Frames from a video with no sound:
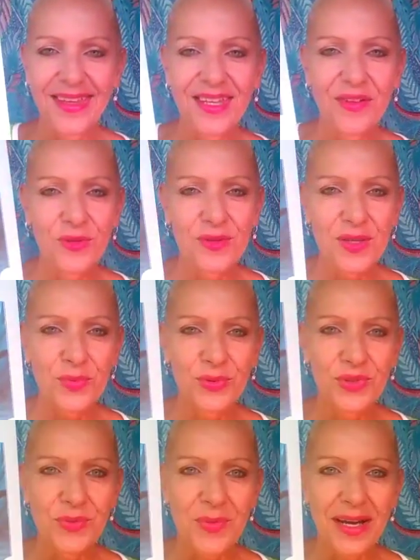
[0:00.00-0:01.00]
You've also
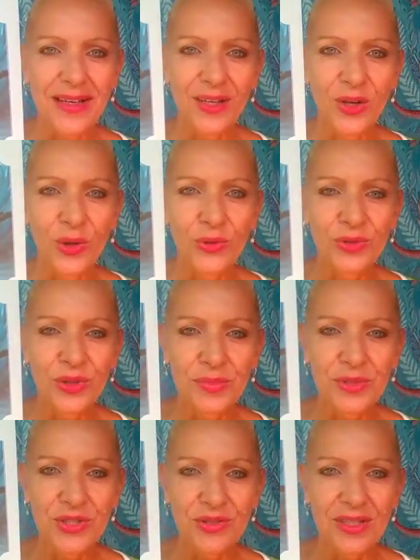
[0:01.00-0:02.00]
pulled your mana, golden
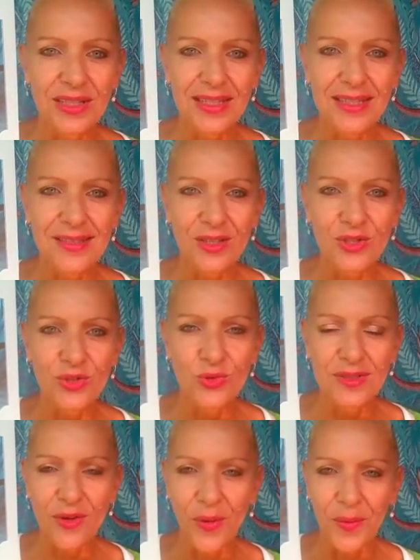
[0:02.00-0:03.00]
opportunities. So
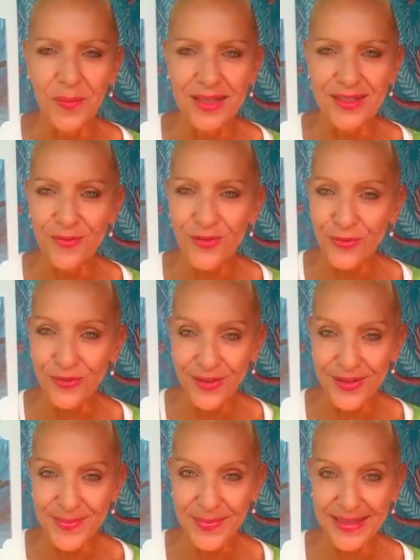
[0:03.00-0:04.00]
doors are opening. So if your
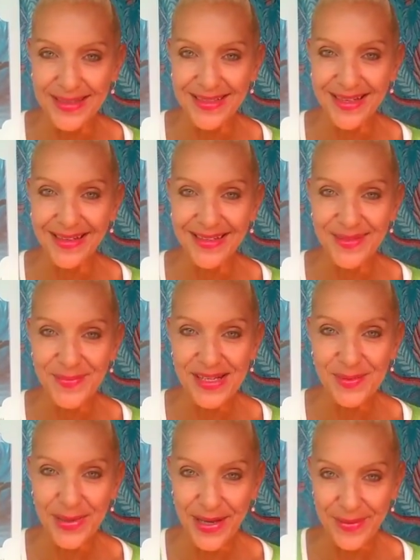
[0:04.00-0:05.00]
flow has been stuck, it's
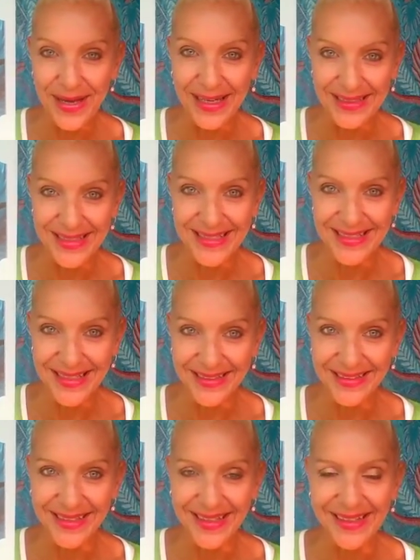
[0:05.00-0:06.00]
about to become
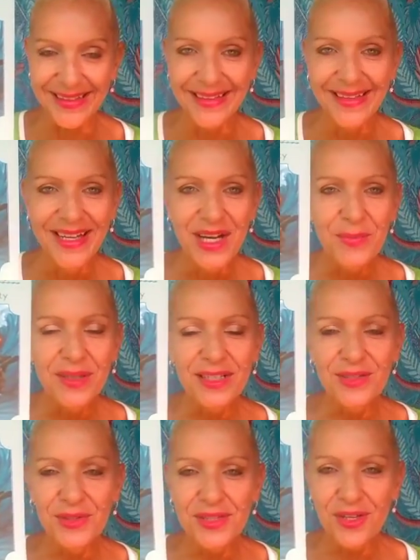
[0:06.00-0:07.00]
unstuck, yeah? But
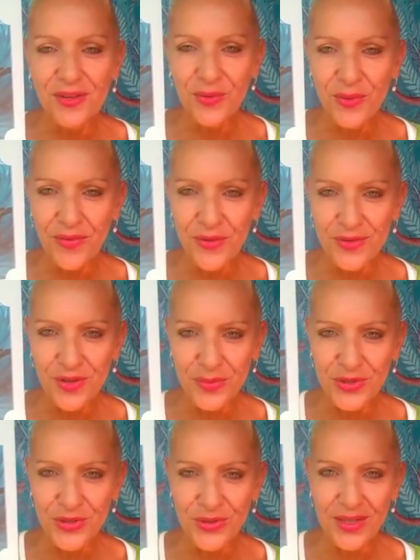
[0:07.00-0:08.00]
it's also that when those
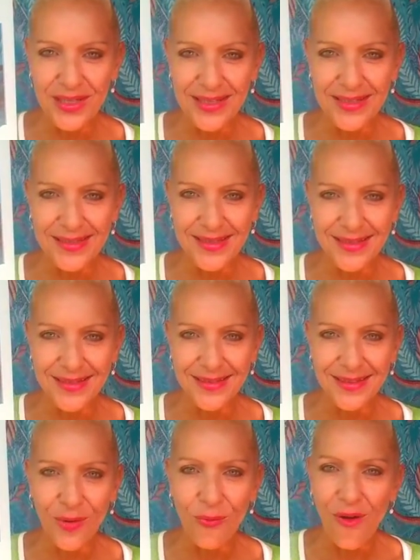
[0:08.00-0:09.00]
opportunities
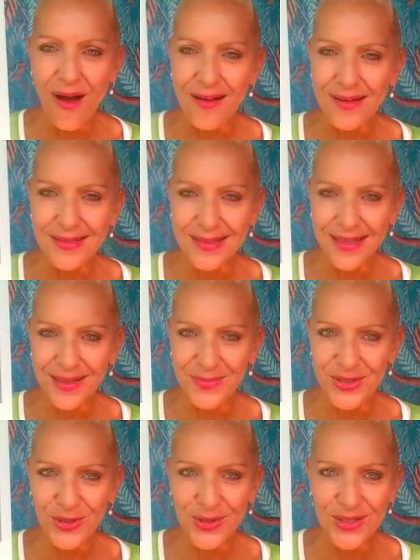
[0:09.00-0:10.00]
arise and
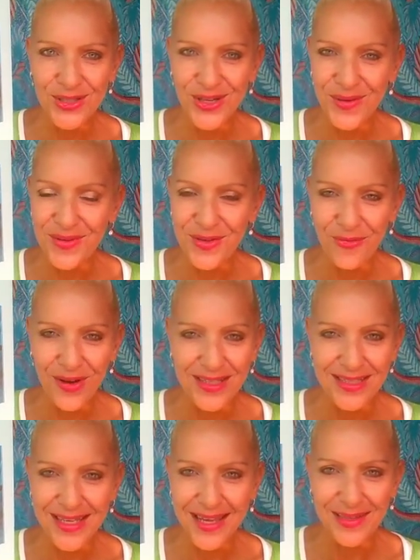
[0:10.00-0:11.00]
come to you, don't be
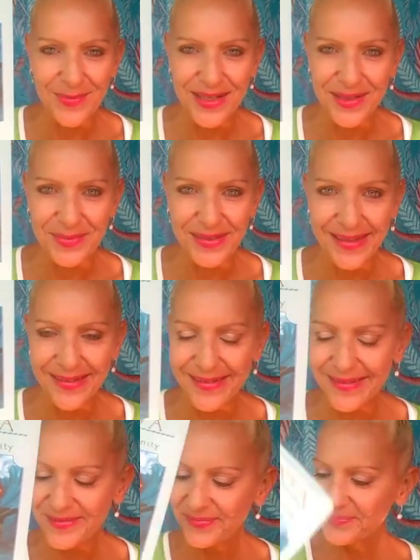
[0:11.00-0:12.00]
afraid to take them up, yeah?